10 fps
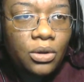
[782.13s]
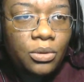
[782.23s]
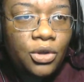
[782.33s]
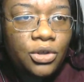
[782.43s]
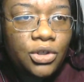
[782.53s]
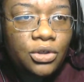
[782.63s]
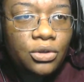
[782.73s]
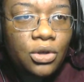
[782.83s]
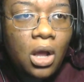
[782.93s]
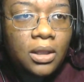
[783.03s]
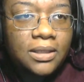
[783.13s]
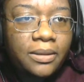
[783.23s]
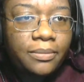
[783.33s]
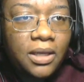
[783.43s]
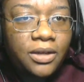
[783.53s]
You just call it
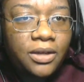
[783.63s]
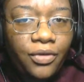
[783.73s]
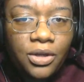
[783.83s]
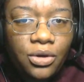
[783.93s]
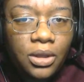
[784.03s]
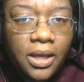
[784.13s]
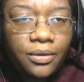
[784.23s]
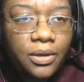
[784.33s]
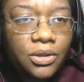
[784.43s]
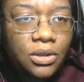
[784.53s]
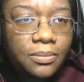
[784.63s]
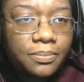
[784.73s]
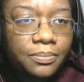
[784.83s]
something different. Language.